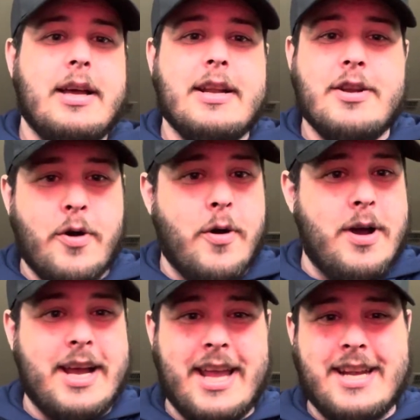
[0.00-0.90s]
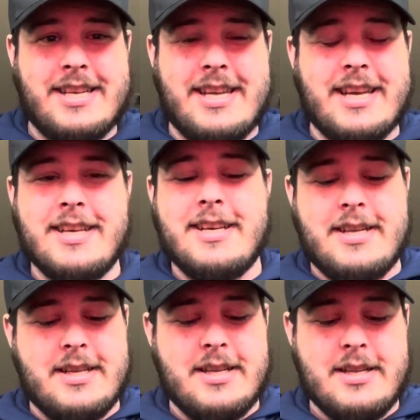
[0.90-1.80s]
No idea.
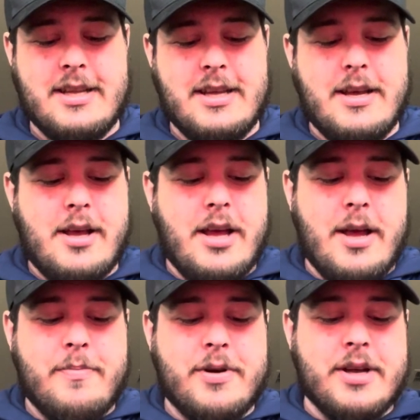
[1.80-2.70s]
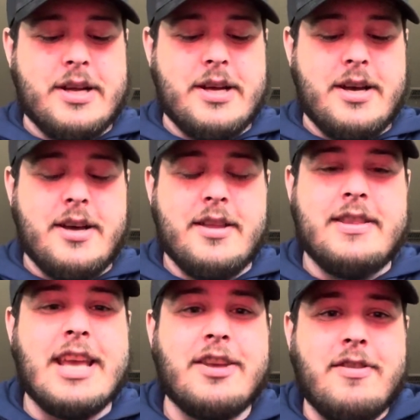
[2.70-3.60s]
But uh,
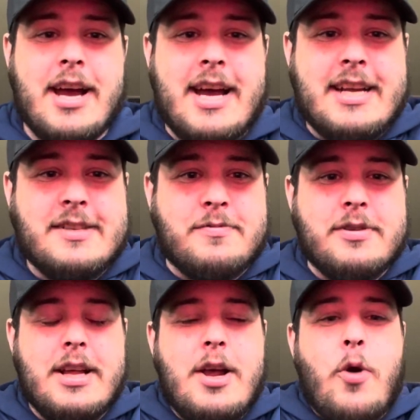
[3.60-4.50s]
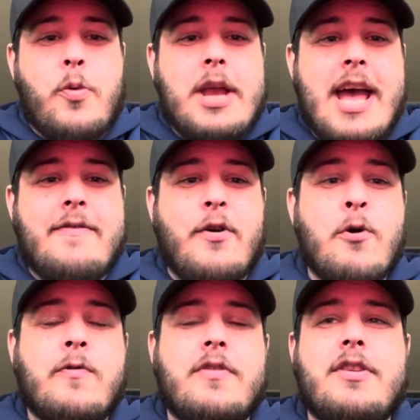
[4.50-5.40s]
thank you guys. We have
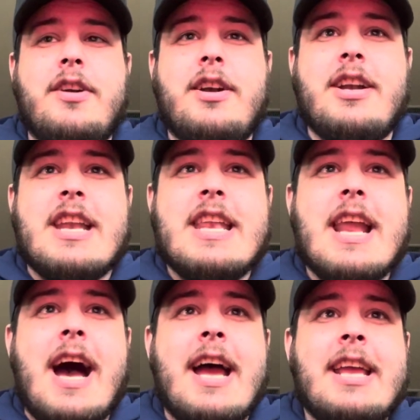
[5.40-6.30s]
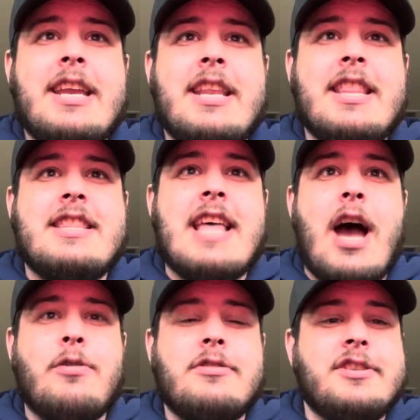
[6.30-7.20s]
over
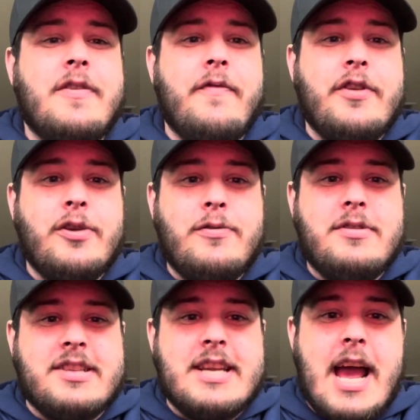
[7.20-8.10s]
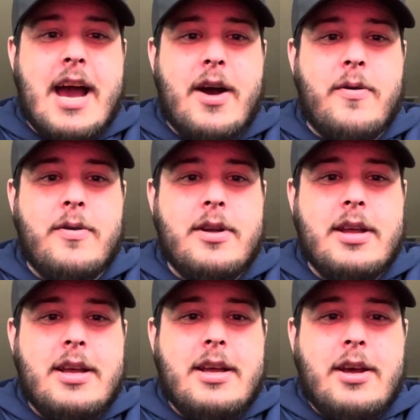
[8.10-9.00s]
9,000 views now,
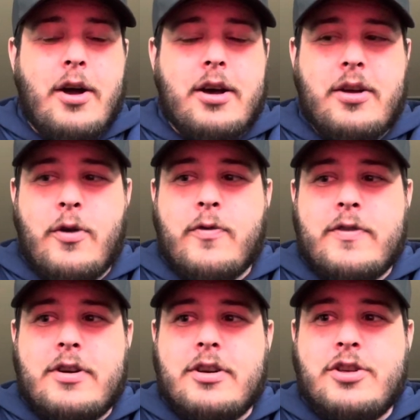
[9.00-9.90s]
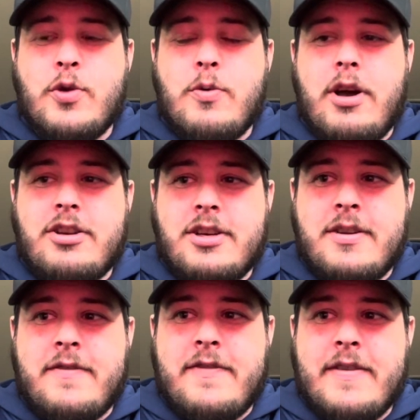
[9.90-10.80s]
over
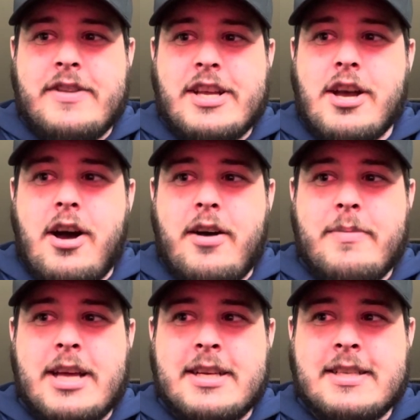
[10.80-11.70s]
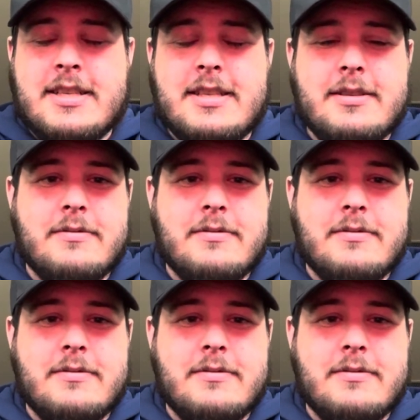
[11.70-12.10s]
250 comments,